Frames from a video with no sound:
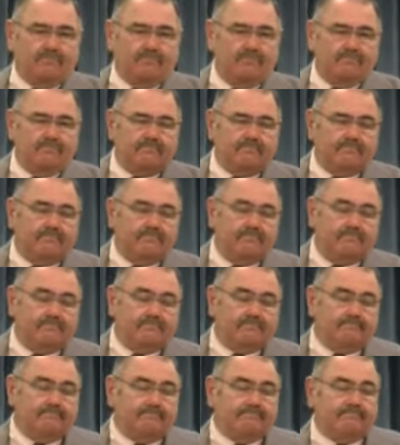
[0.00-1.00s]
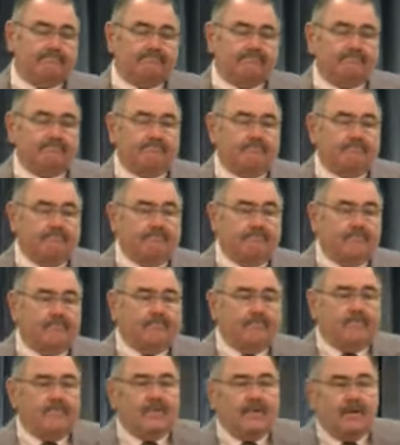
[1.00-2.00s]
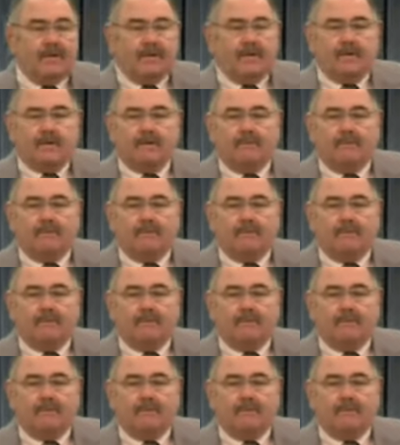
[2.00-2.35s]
(silence)